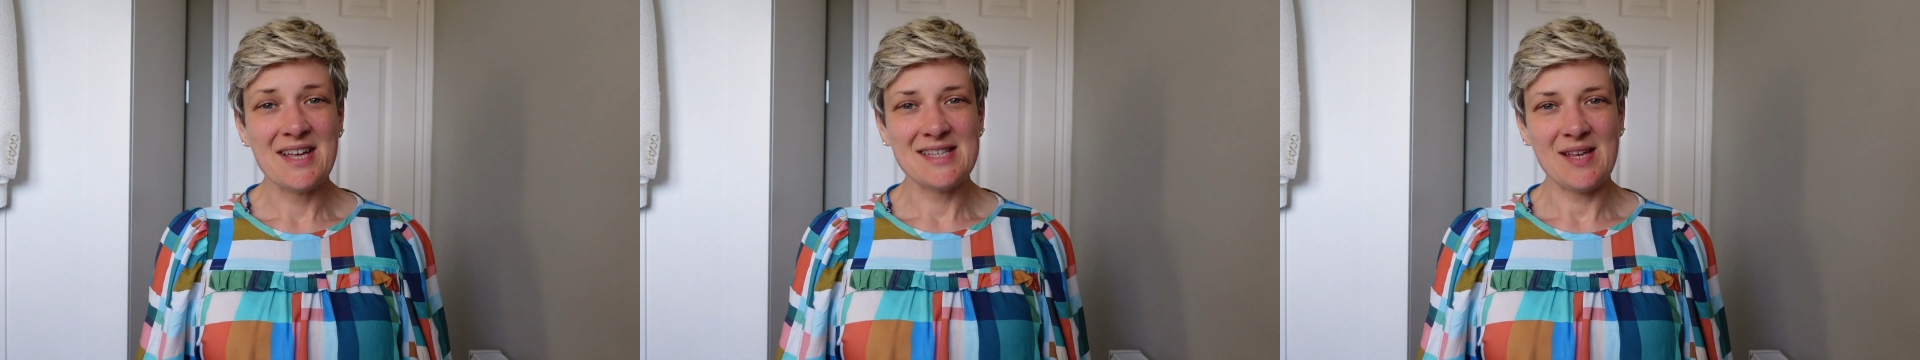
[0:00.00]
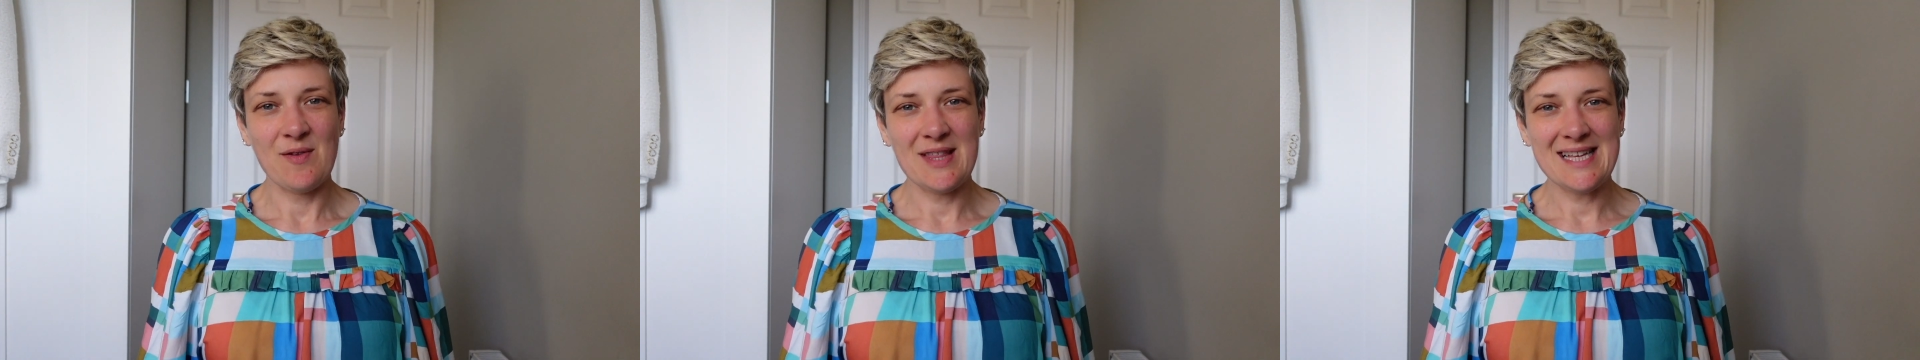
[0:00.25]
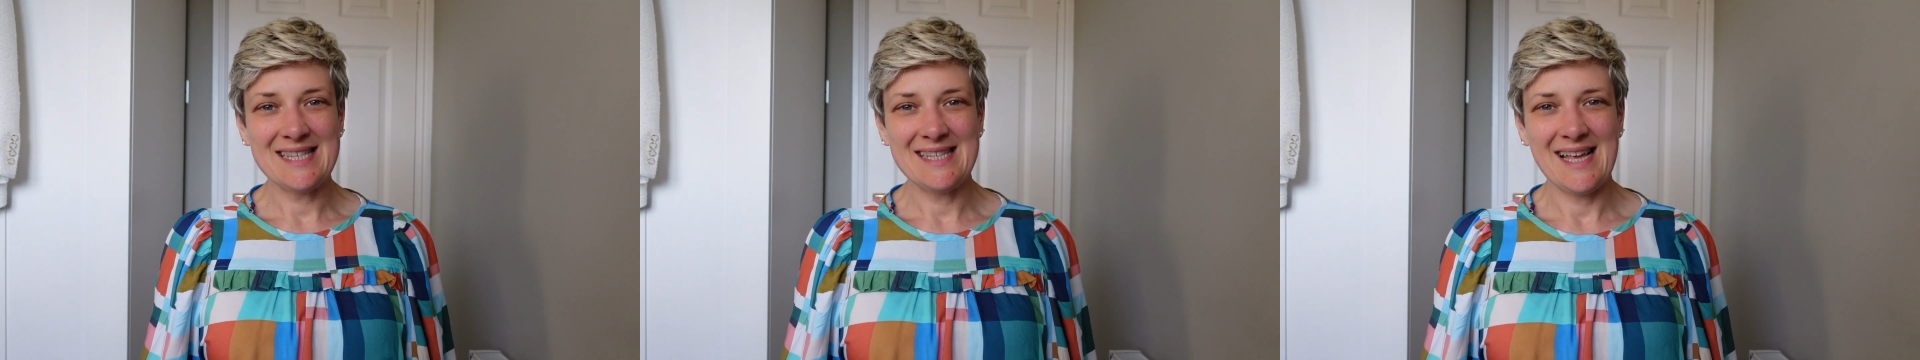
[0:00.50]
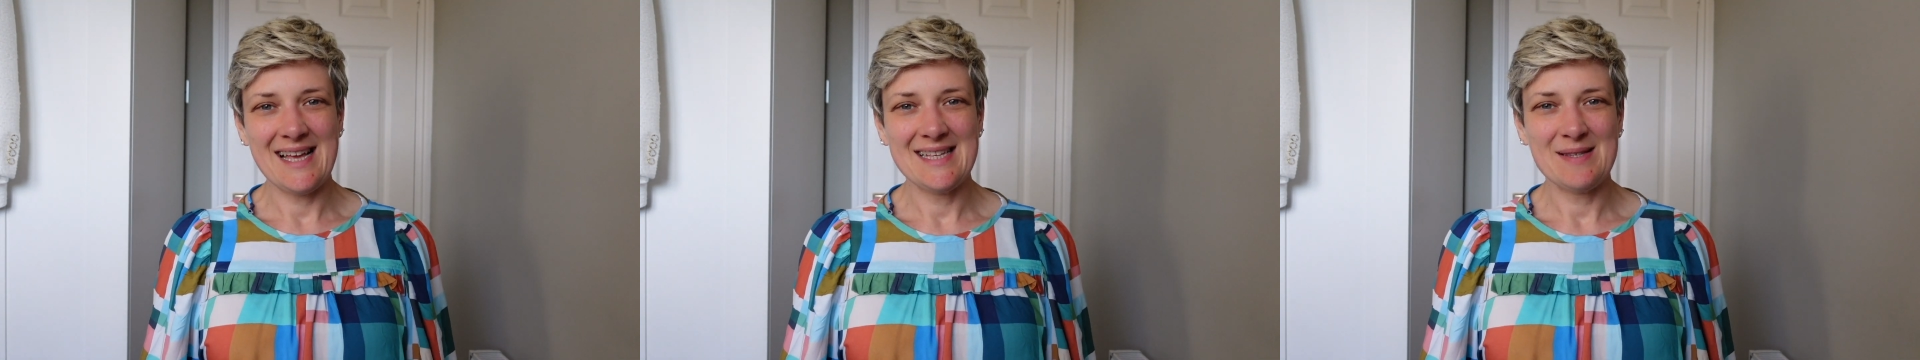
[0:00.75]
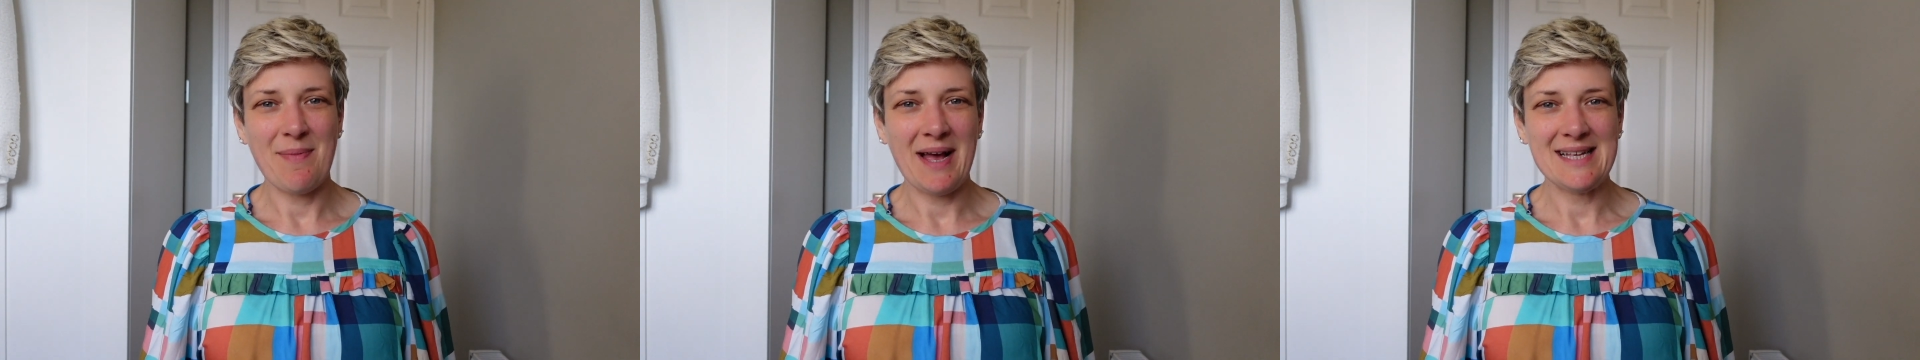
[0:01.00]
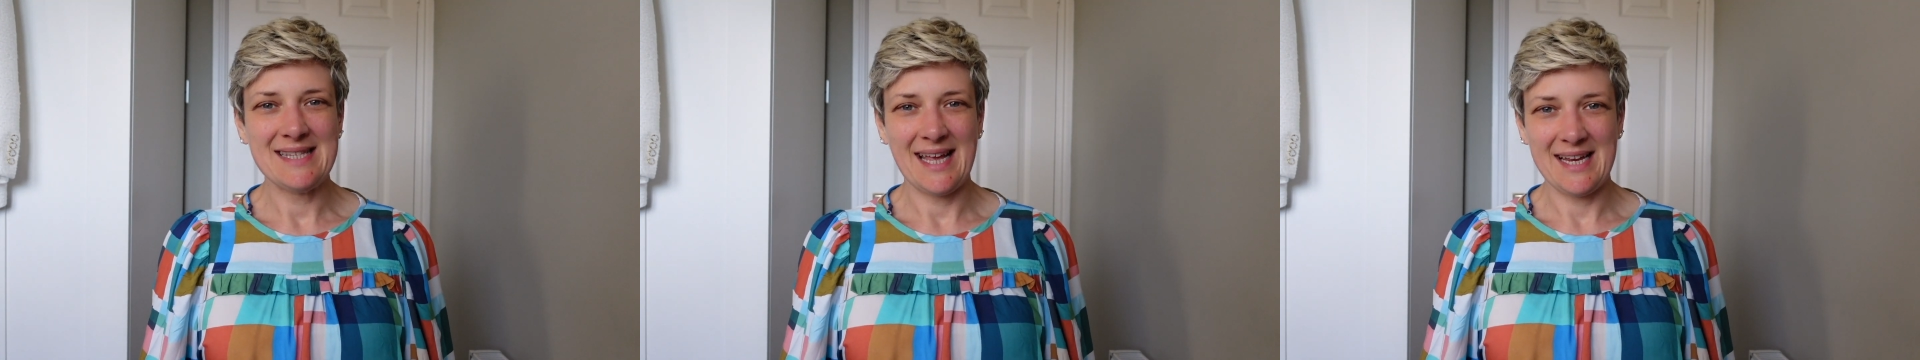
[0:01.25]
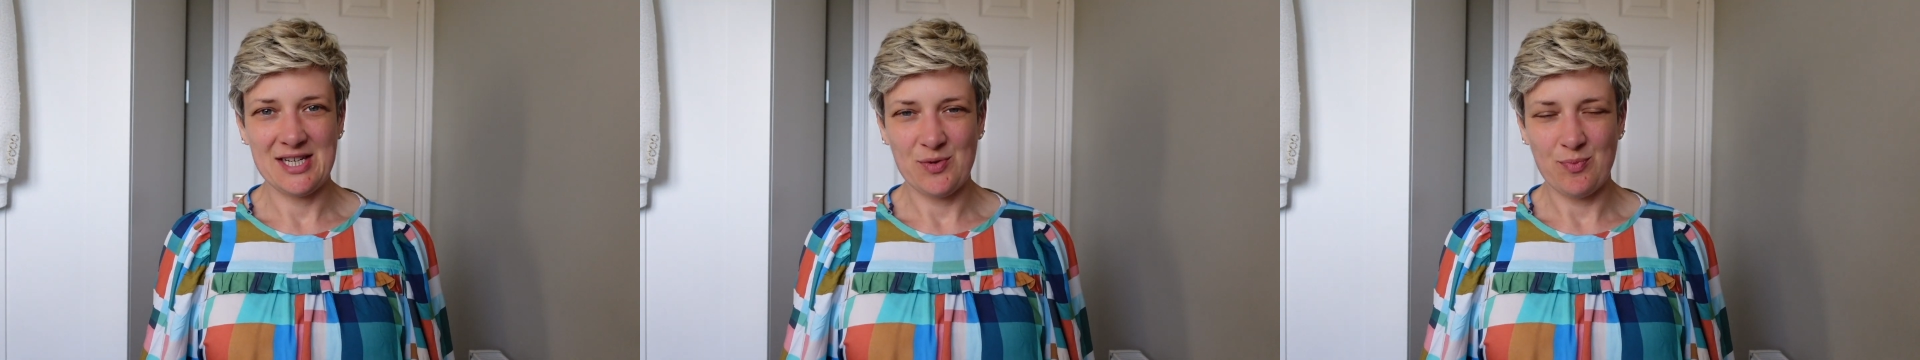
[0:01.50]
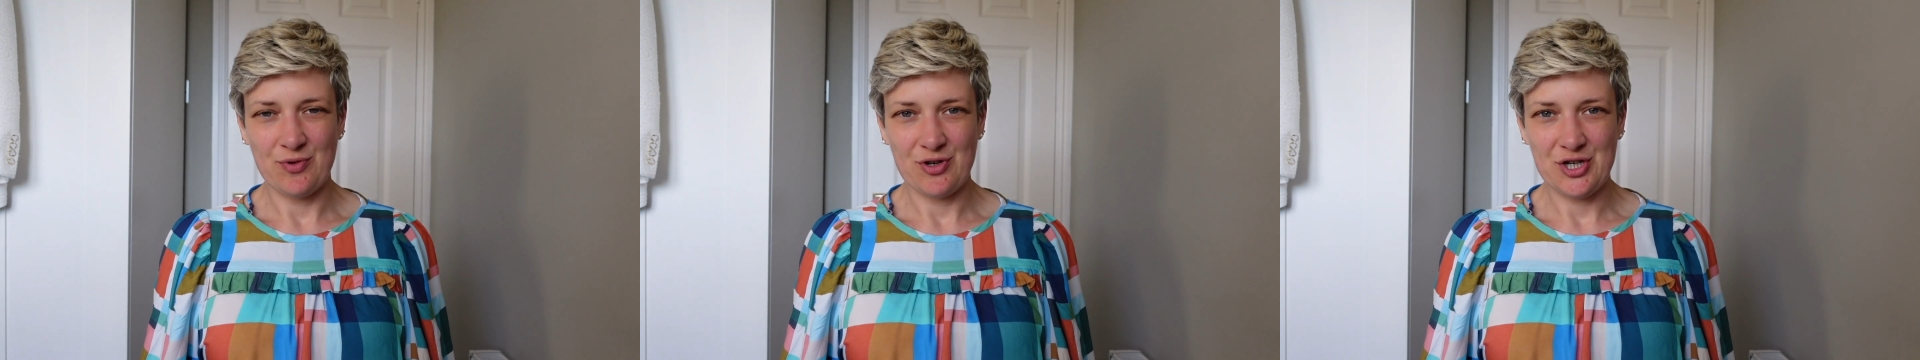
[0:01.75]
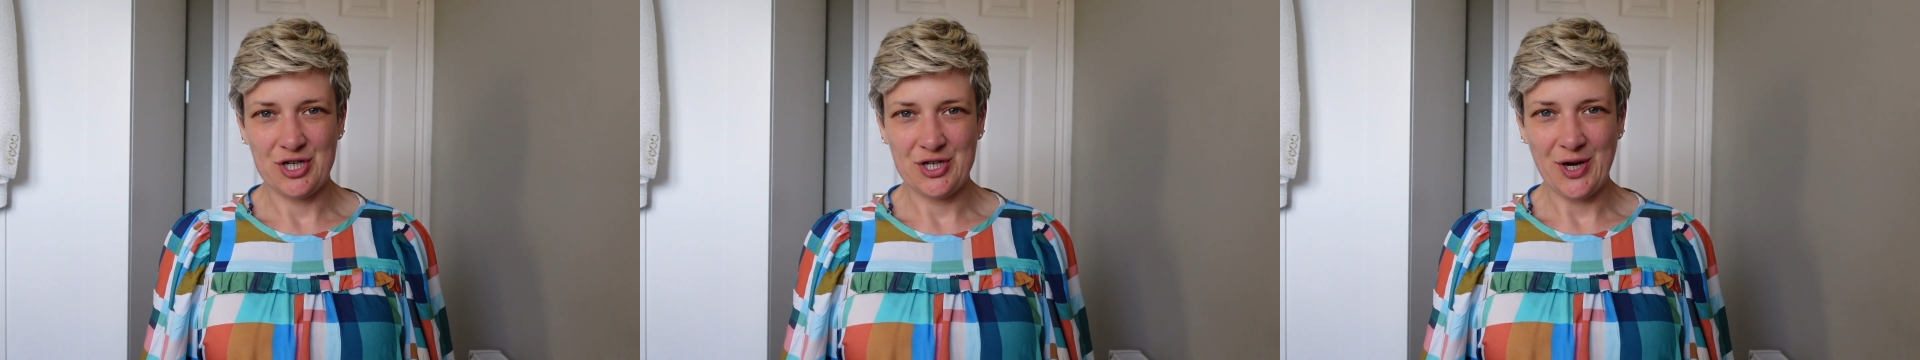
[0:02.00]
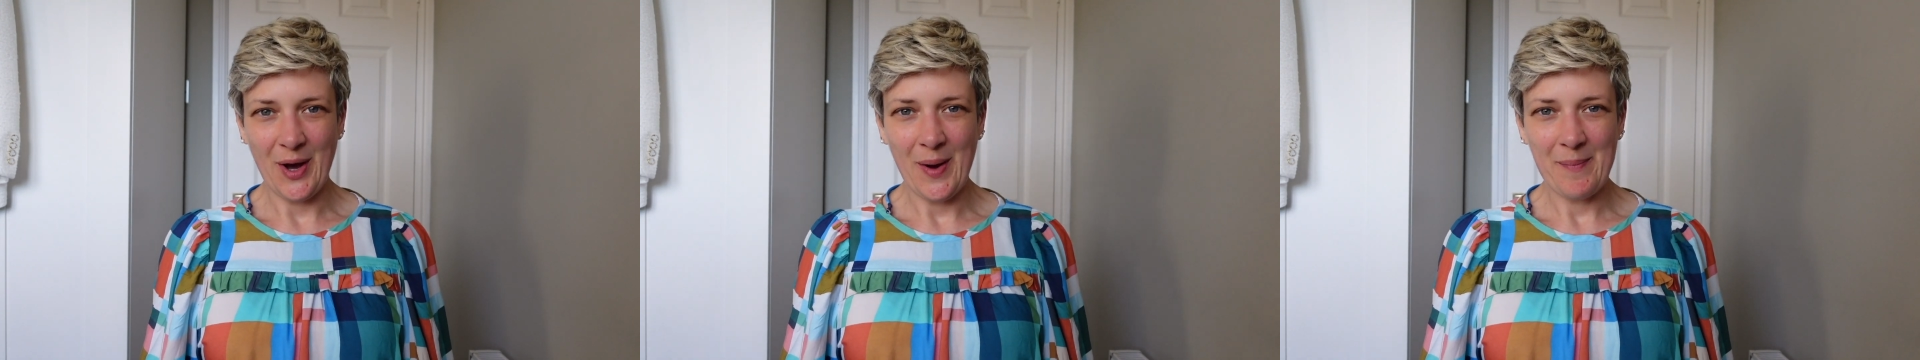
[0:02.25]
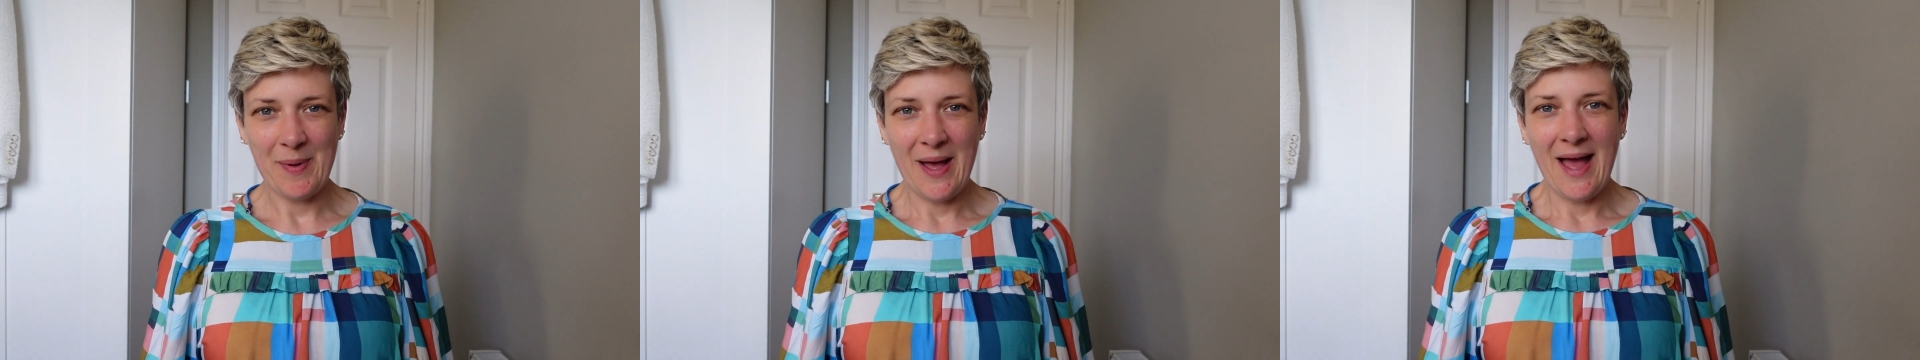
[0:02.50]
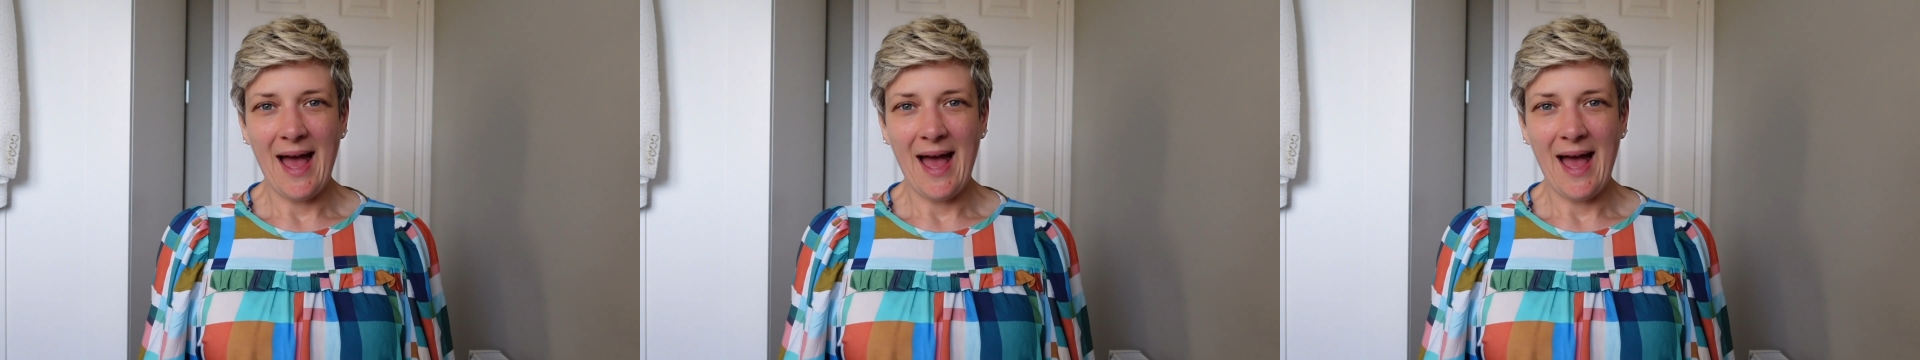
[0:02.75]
So this is my Sagebrush top,